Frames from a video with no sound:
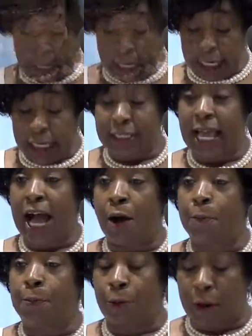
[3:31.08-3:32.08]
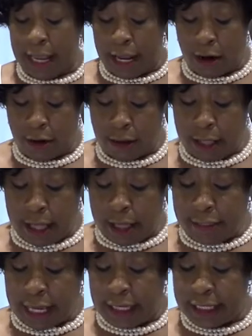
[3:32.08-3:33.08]
It is our prayer
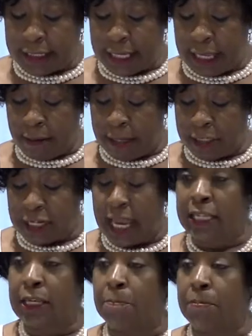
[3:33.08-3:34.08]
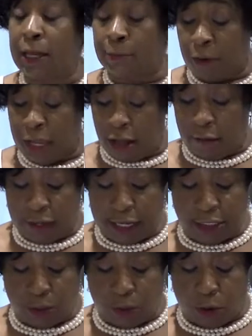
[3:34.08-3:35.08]
that his image and the memory of
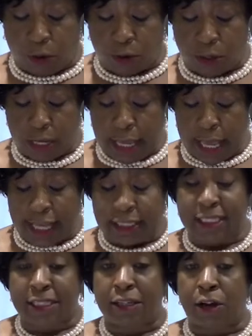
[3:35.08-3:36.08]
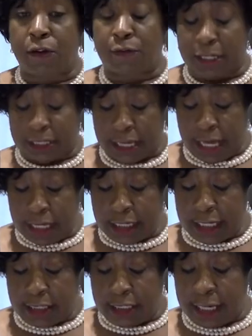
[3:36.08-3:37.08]
his work and service
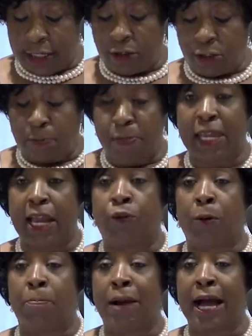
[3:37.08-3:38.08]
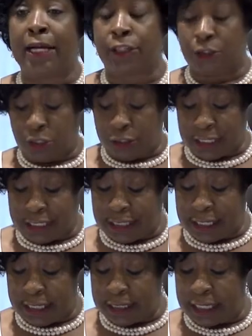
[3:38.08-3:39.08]
continue to be a reminder to the
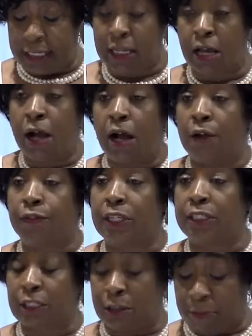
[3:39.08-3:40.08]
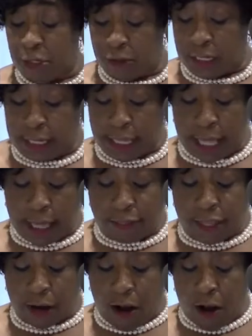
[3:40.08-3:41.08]
citizens of this community
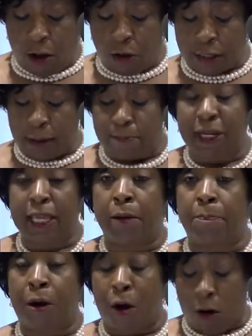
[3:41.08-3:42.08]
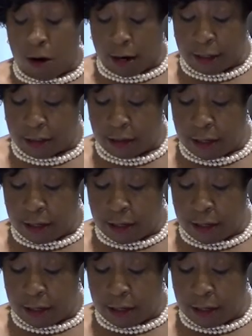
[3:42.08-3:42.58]
that all can play a part